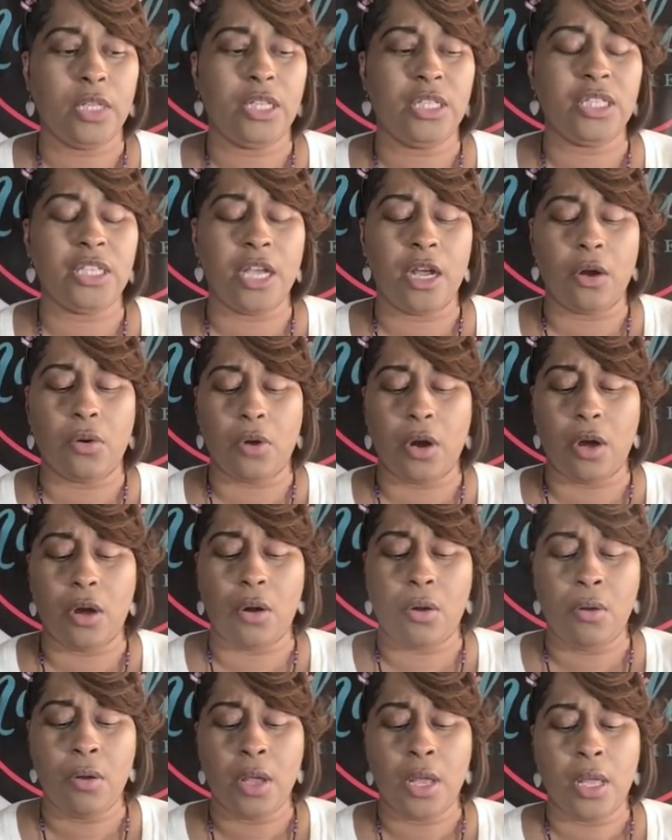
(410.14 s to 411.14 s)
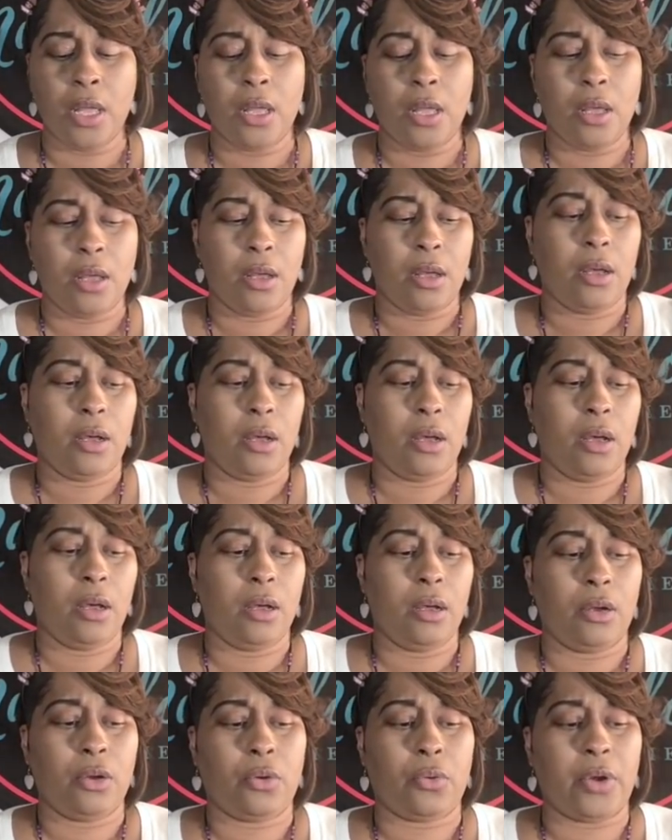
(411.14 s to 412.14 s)
Tarot.
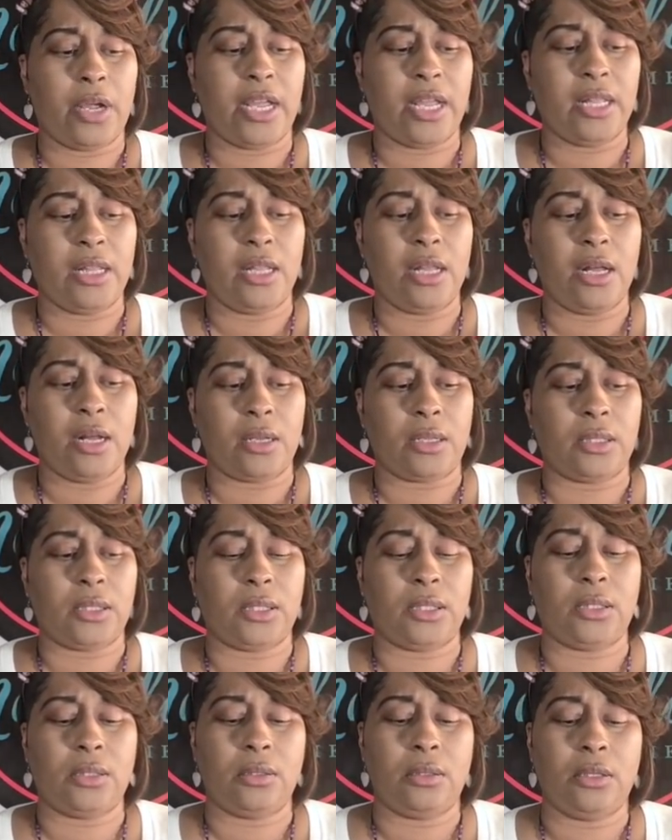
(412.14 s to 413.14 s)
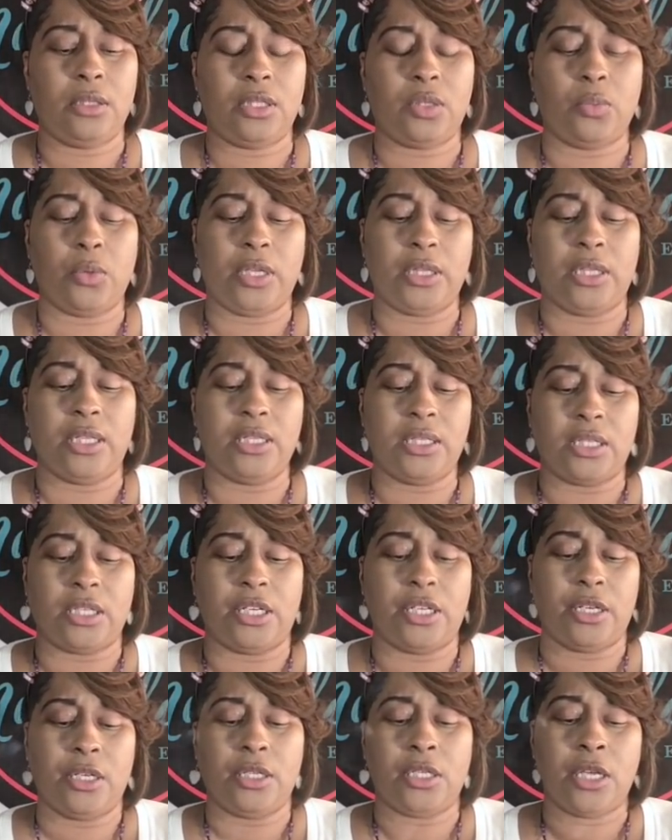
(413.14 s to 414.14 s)
Grand Lux is what this
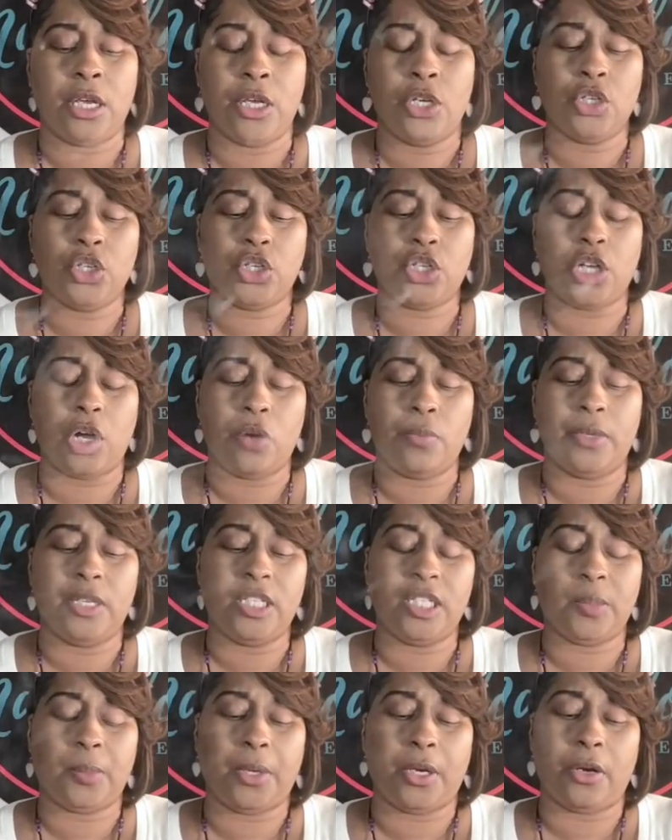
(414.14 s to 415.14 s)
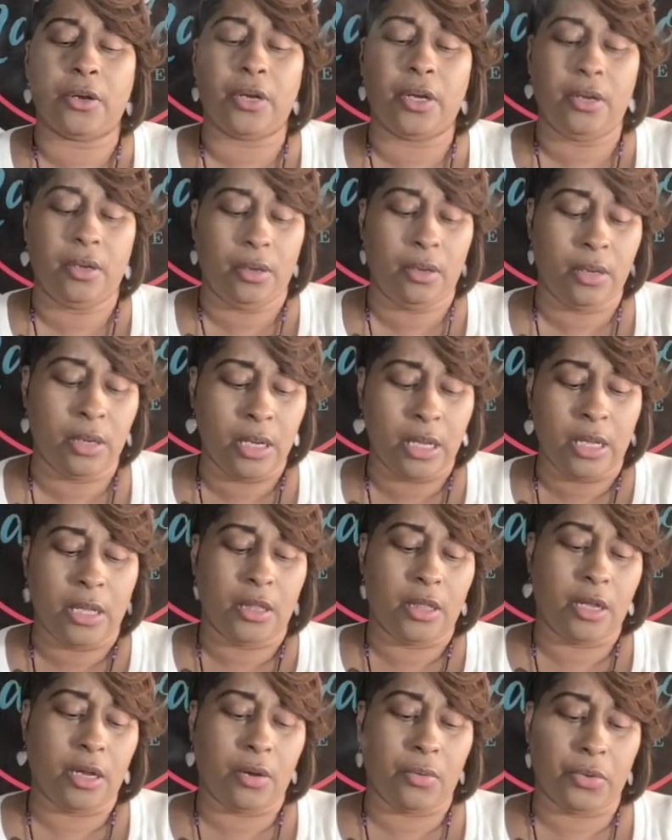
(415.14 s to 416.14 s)
is. Show me spirit.
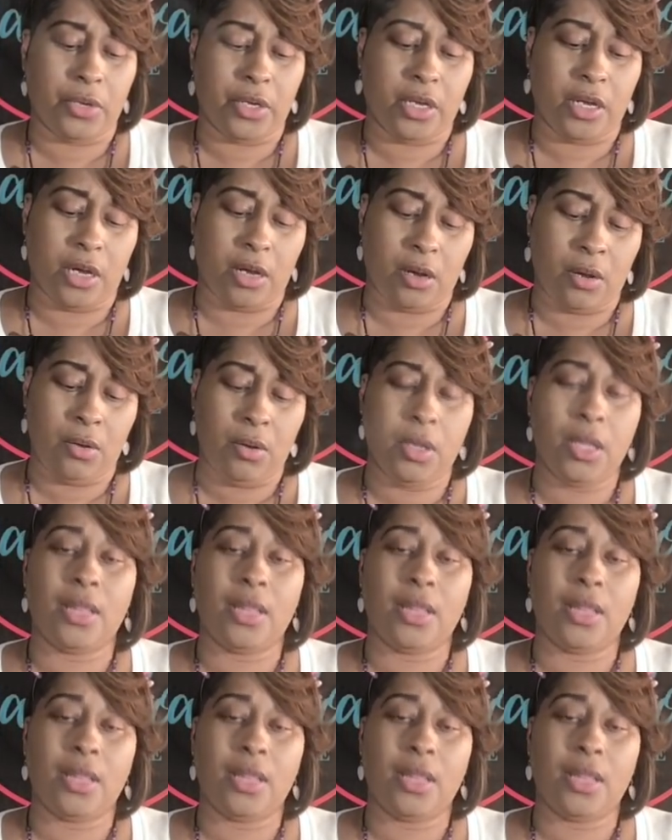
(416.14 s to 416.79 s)
There we go.